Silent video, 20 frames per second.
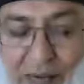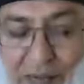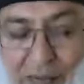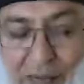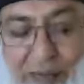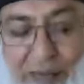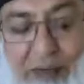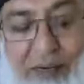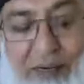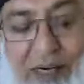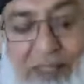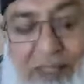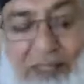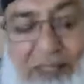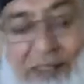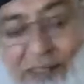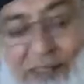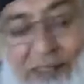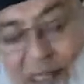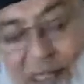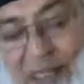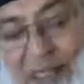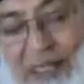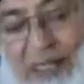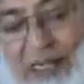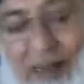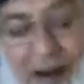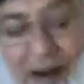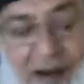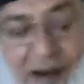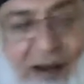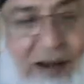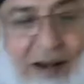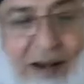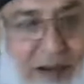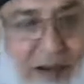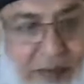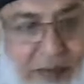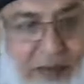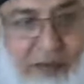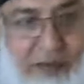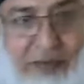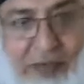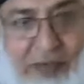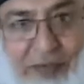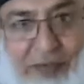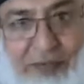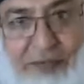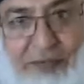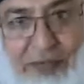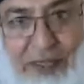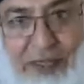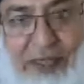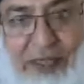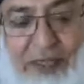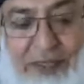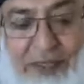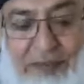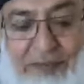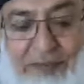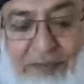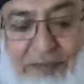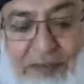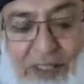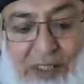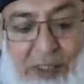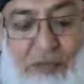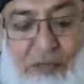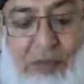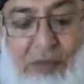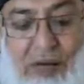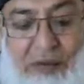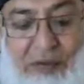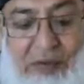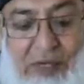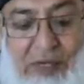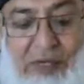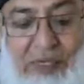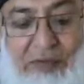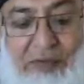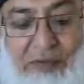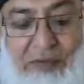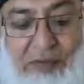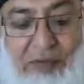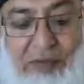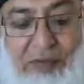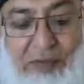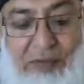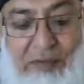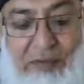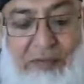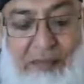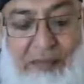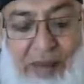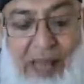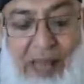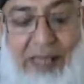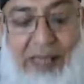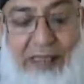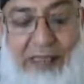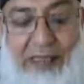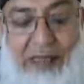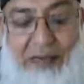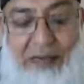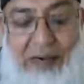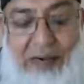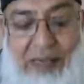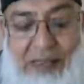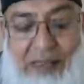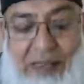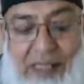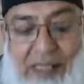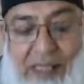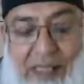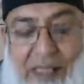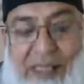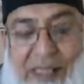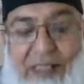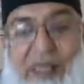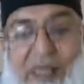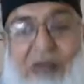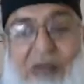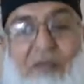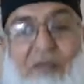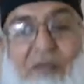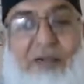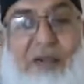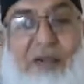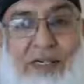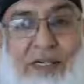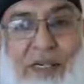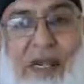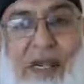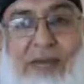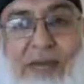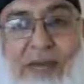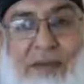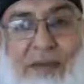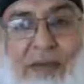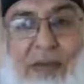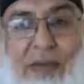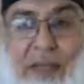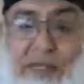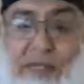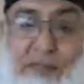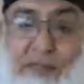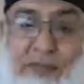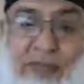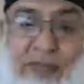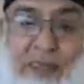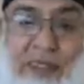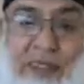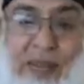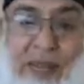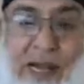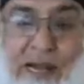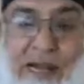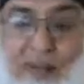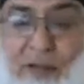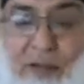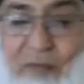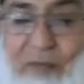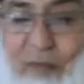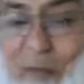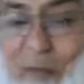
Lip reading: be provided 350 feet square feet of place in a factory, then for 10, it means that if